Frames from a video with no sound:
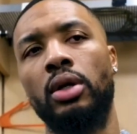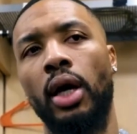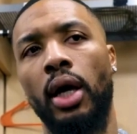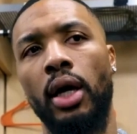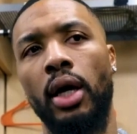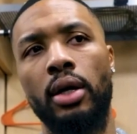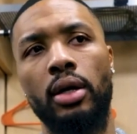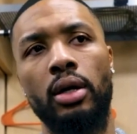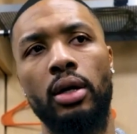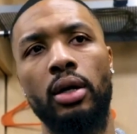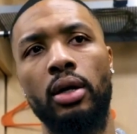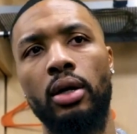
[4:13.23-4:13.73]

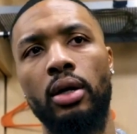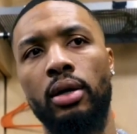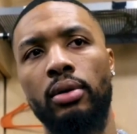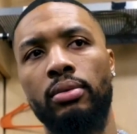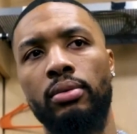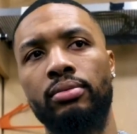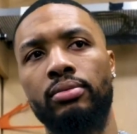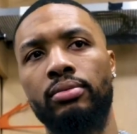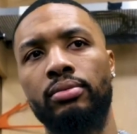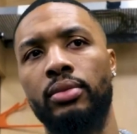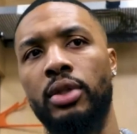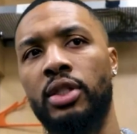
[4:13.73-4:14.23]
and
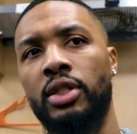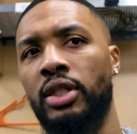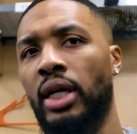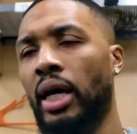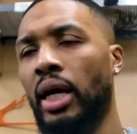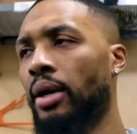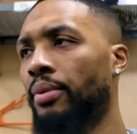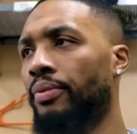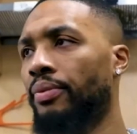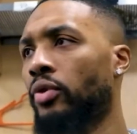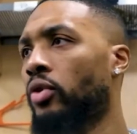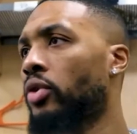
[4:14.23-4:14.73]
um, the
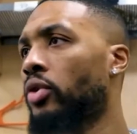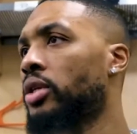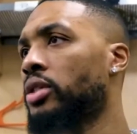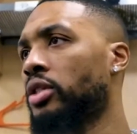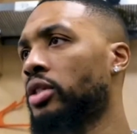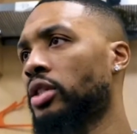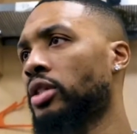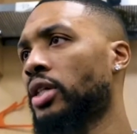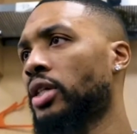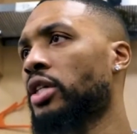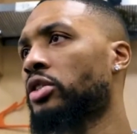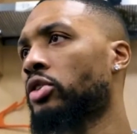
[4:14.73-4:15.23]
same for
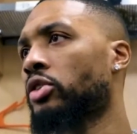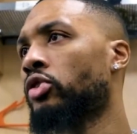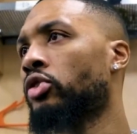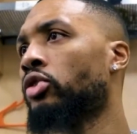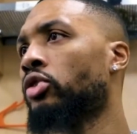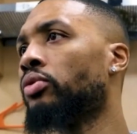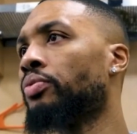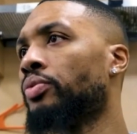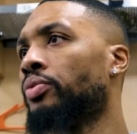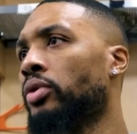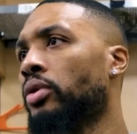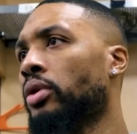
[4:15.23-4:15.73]
us just as a
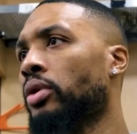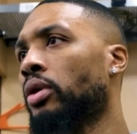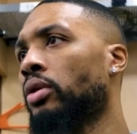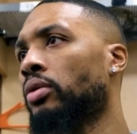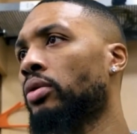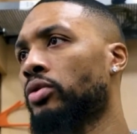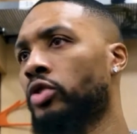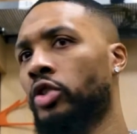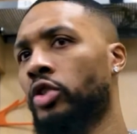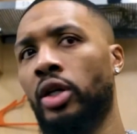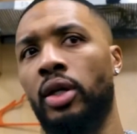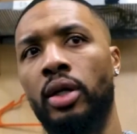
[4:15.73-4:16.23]
group. You
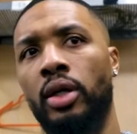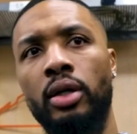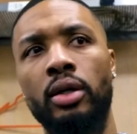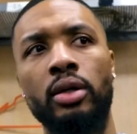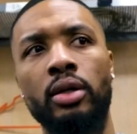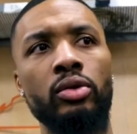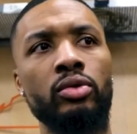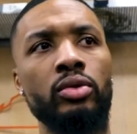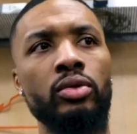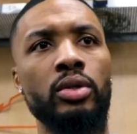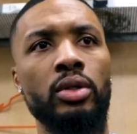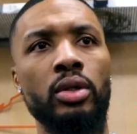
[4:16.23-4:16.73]
know, trying to
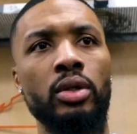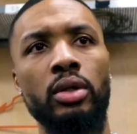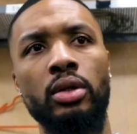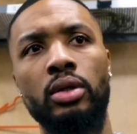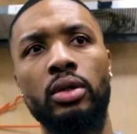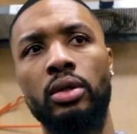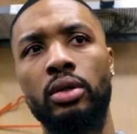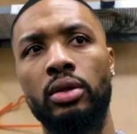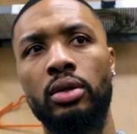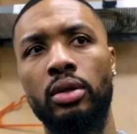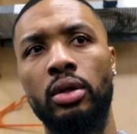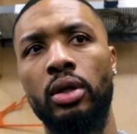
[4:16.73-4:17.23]
get used
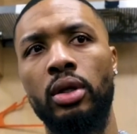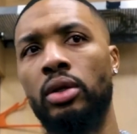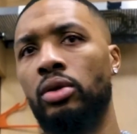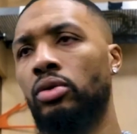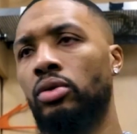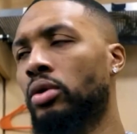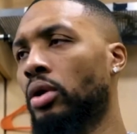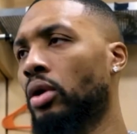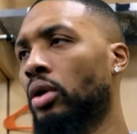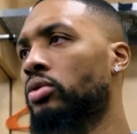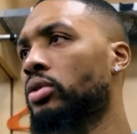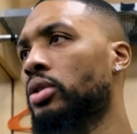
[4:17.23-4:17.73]
to a
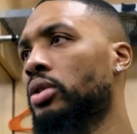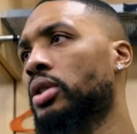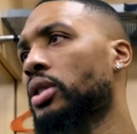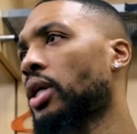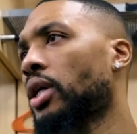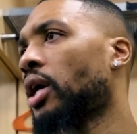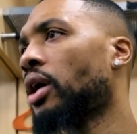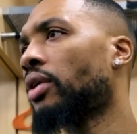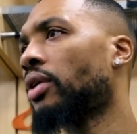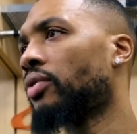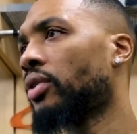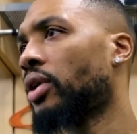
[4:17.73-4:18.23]
new coaching
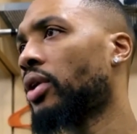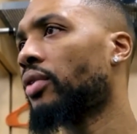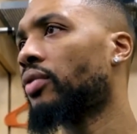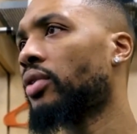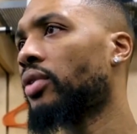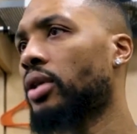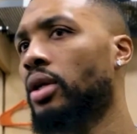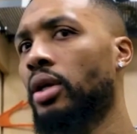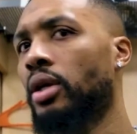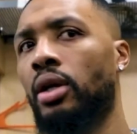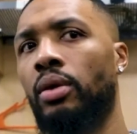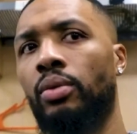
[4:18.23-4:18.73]
staff and
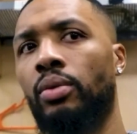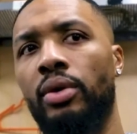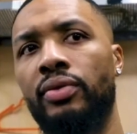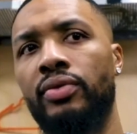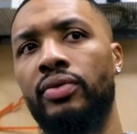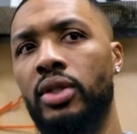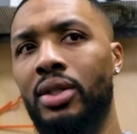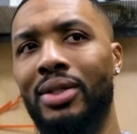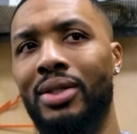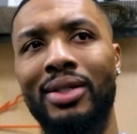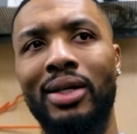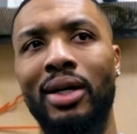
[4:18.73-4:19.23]
everything.
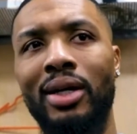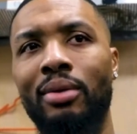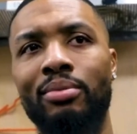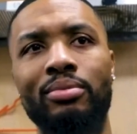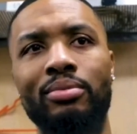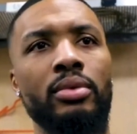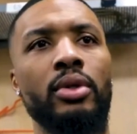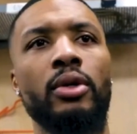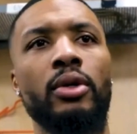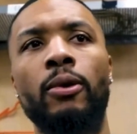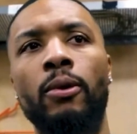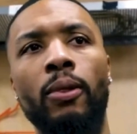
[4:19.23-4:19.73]
We've just kept
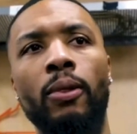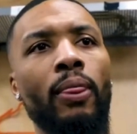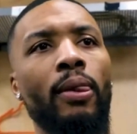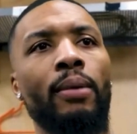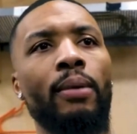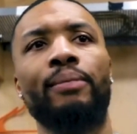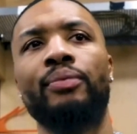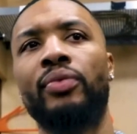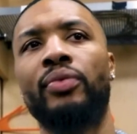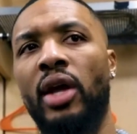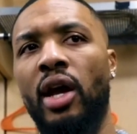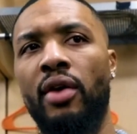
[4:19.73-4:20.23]

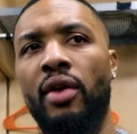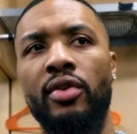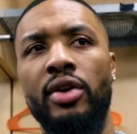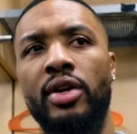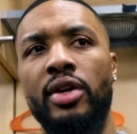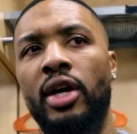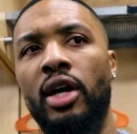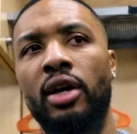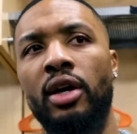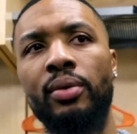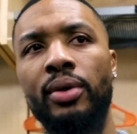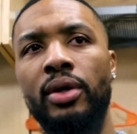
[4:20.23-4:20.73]
every
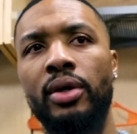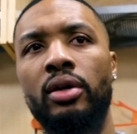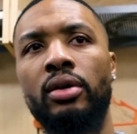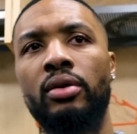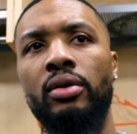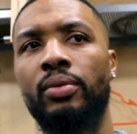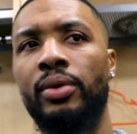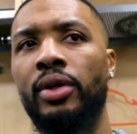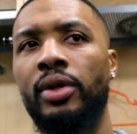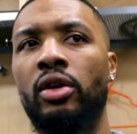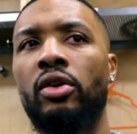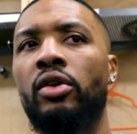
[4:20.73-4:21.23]
day. We
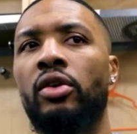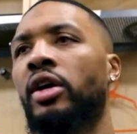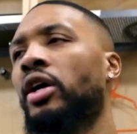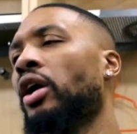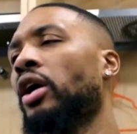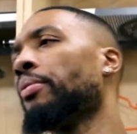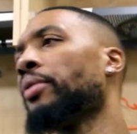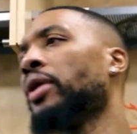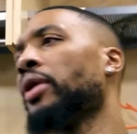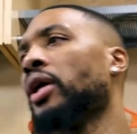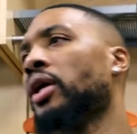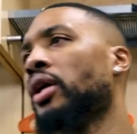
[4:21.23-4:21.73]
don't we don't
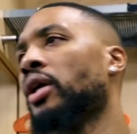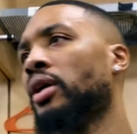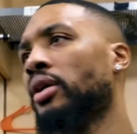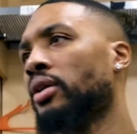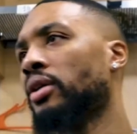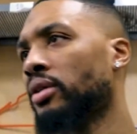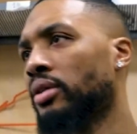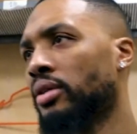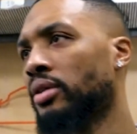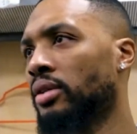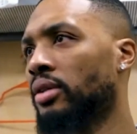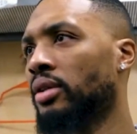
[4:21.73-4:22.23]
come in
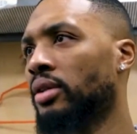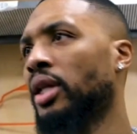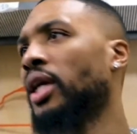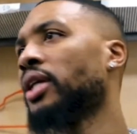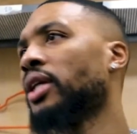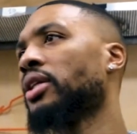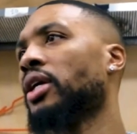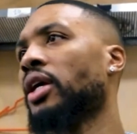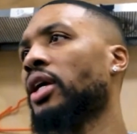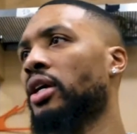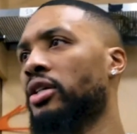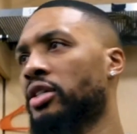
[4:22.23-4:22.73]
and
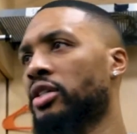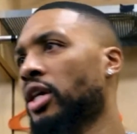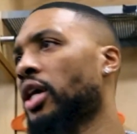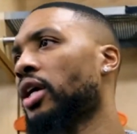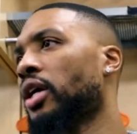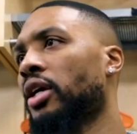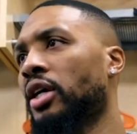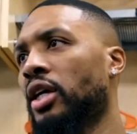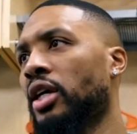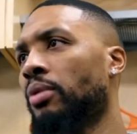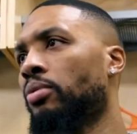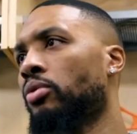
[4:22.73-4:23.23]
let things
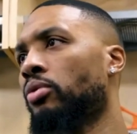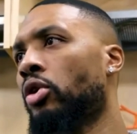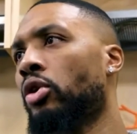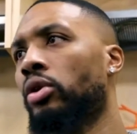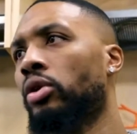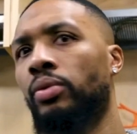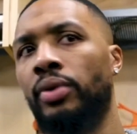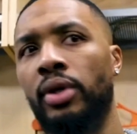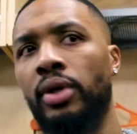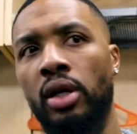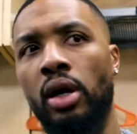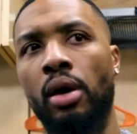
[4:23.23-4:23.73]
kind of keep
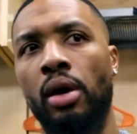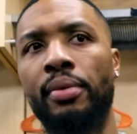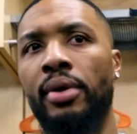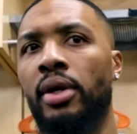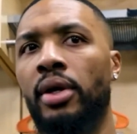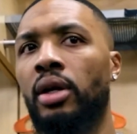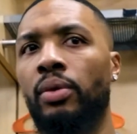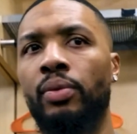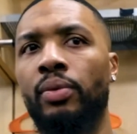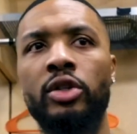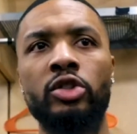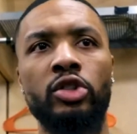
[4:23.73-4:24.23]
rolling. We come
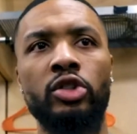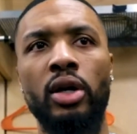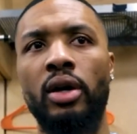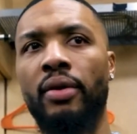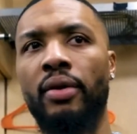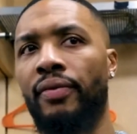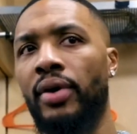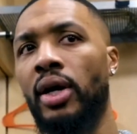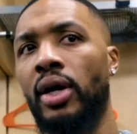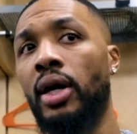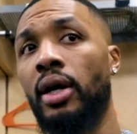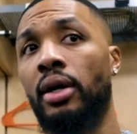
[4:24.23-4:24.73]
in and we try
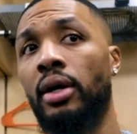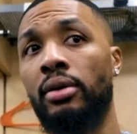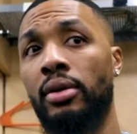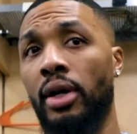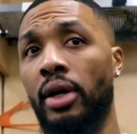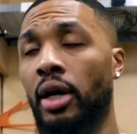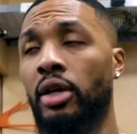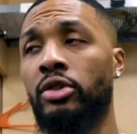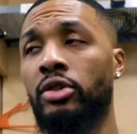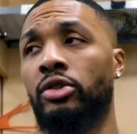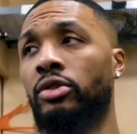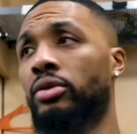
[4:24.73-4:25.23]
to
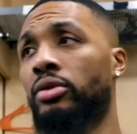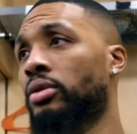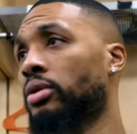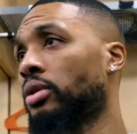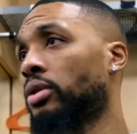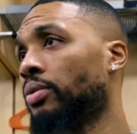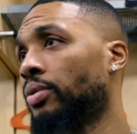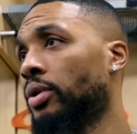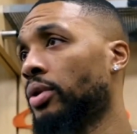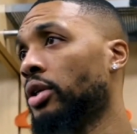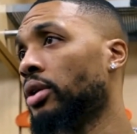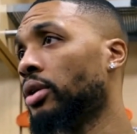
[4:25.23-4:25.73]
find answers,
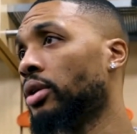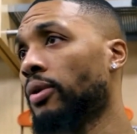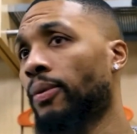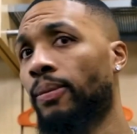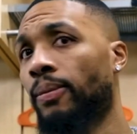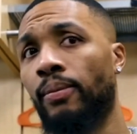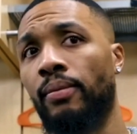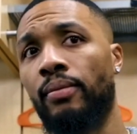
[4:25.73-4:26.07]
and we